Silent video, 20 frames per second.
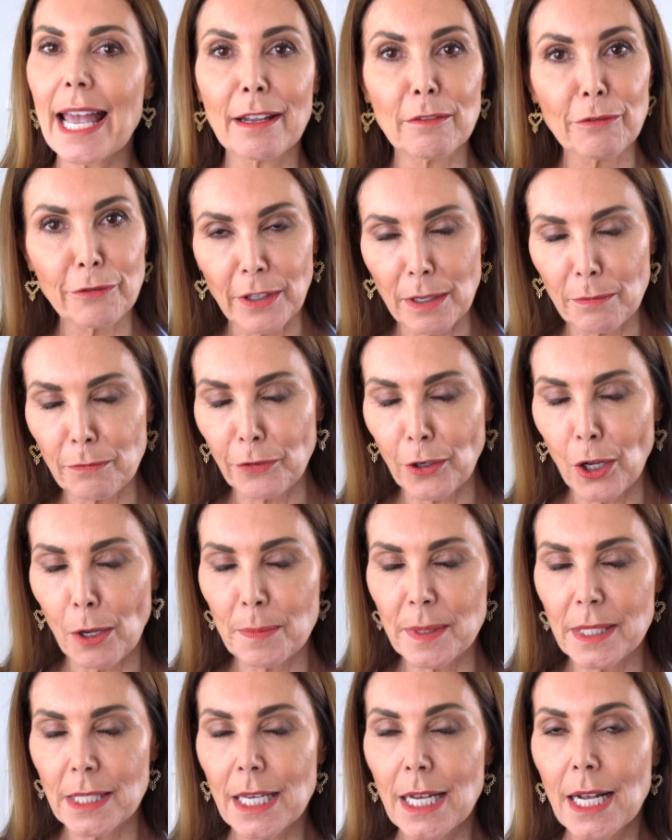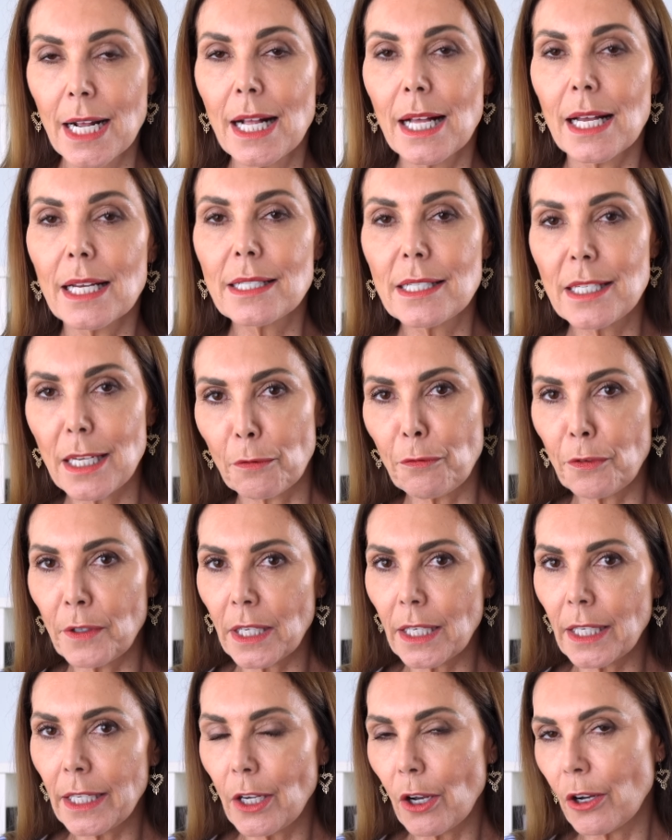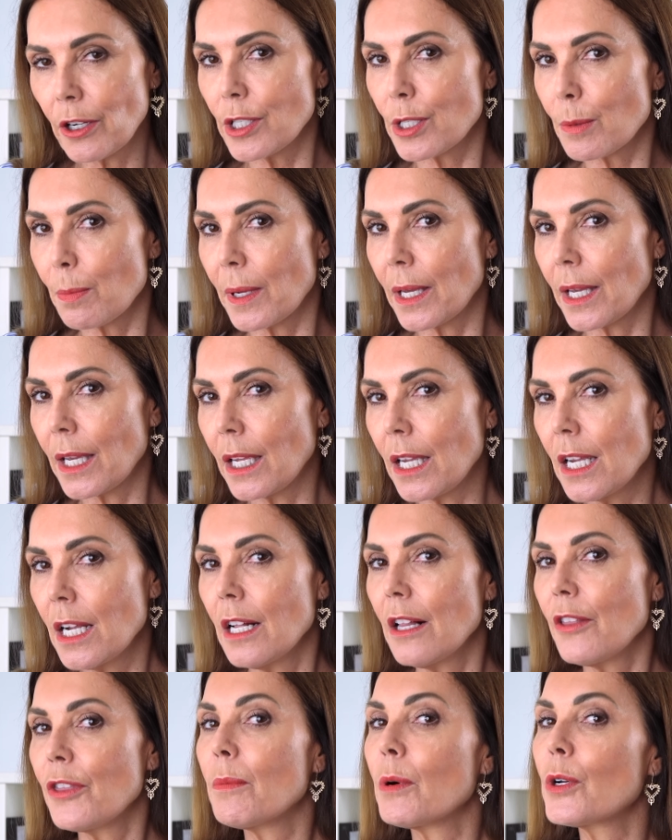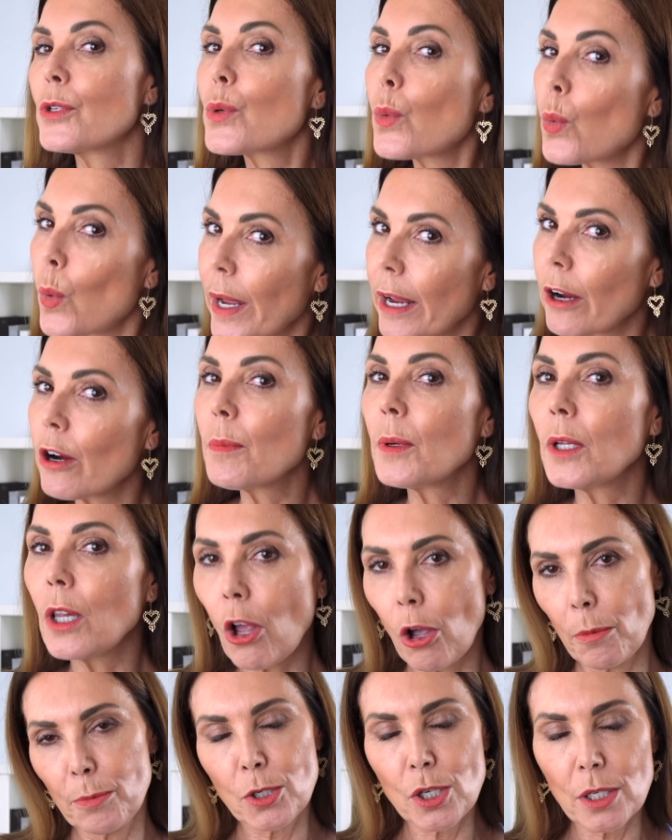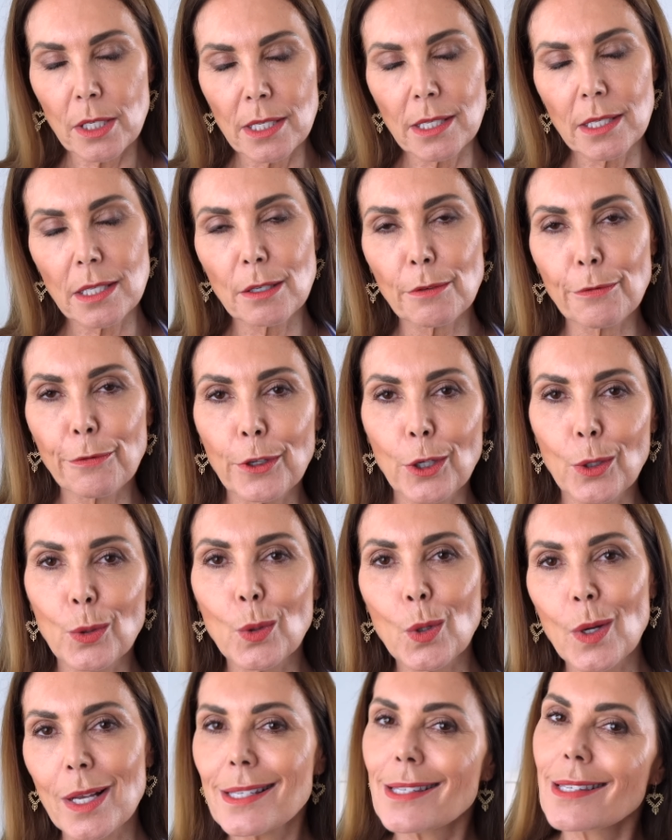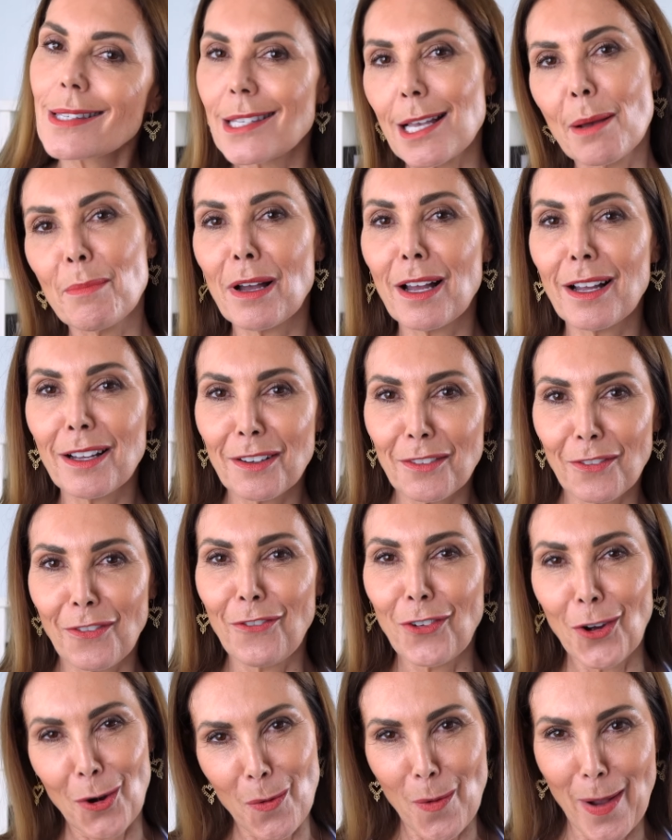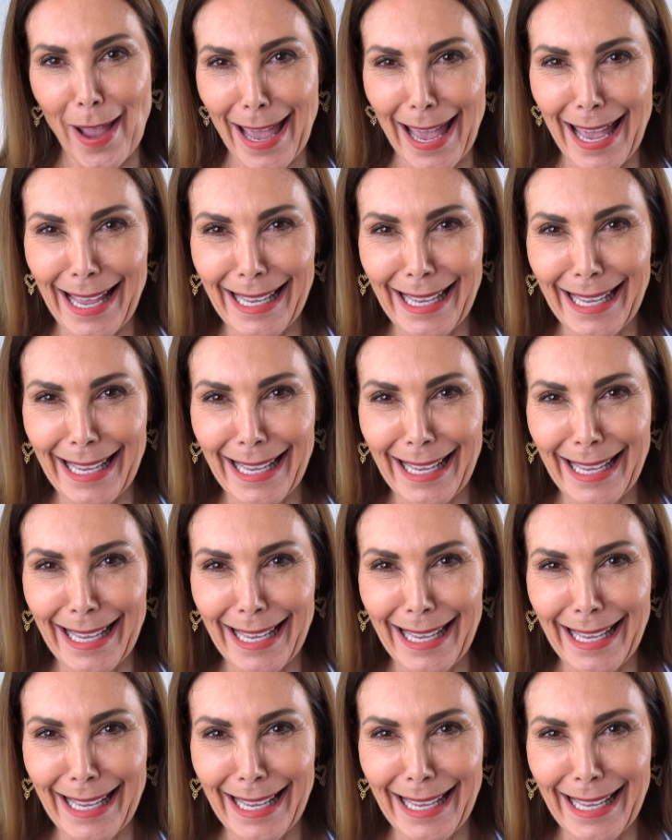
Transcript: and flip-flops, are definitely going to be the most wearable options for your summer footwear.